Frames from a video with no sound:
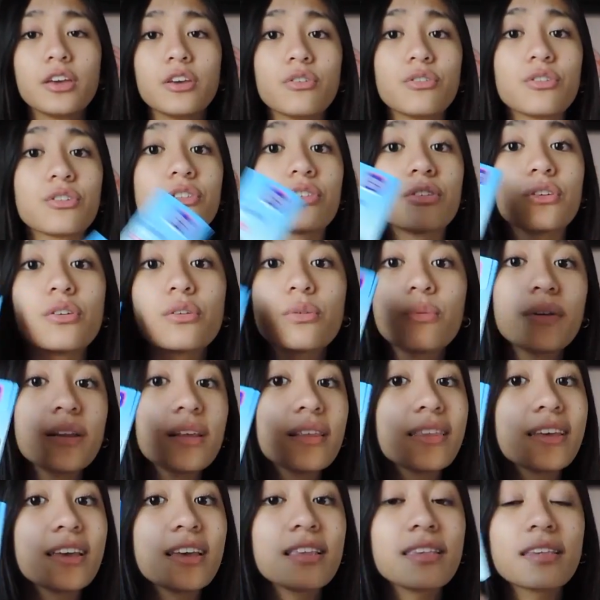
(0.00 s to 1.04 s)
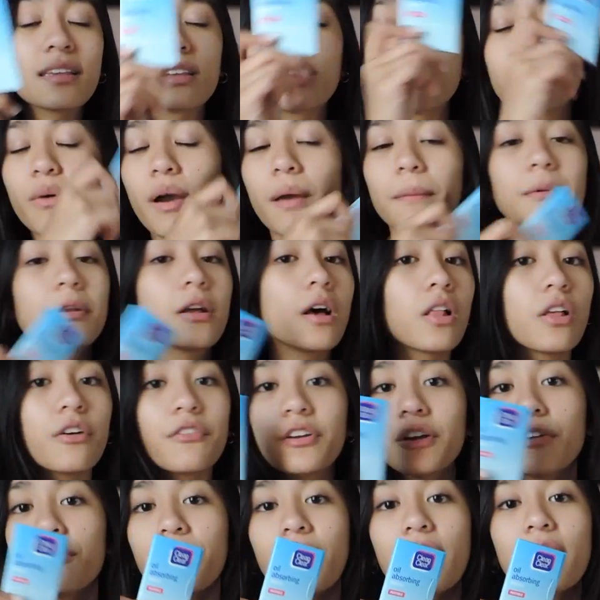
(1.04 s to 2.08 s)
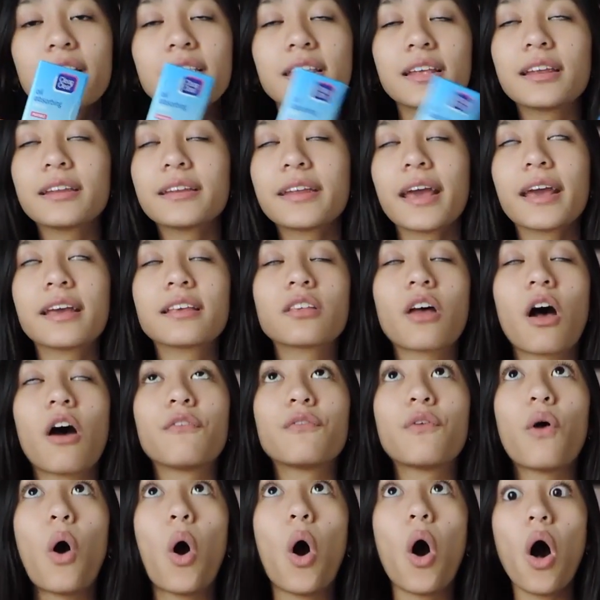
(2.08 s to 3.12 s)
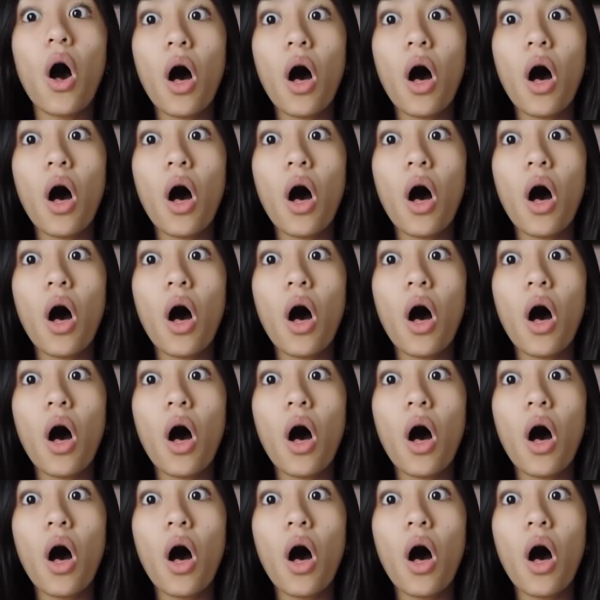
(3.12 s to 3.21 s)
You just use one of these and you wipe it all over your face and it takes off